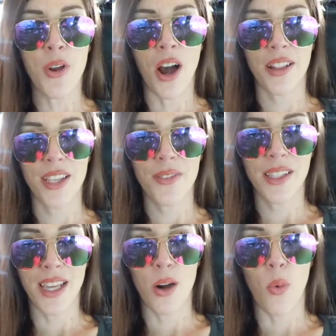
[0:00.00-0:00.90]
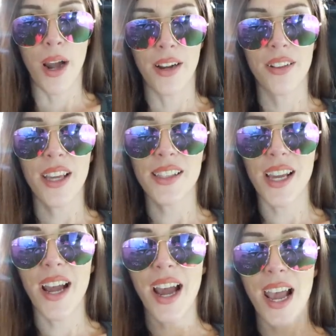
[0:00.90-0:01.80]
not leaving that wire like
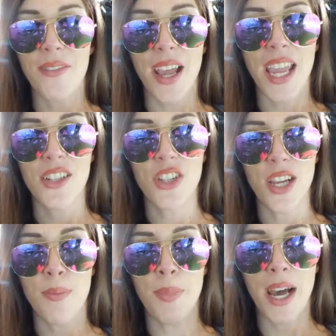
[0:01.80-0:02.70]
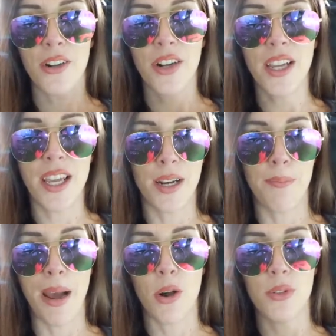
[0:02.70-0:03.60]
that. I have an AGM battery and a
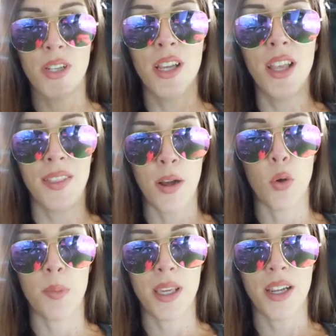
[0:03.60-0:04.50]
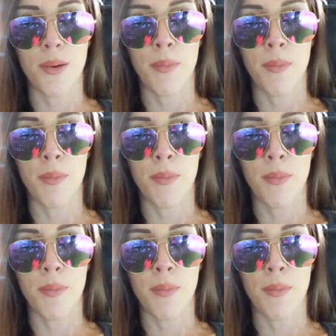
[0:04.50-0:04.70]
mount that will be here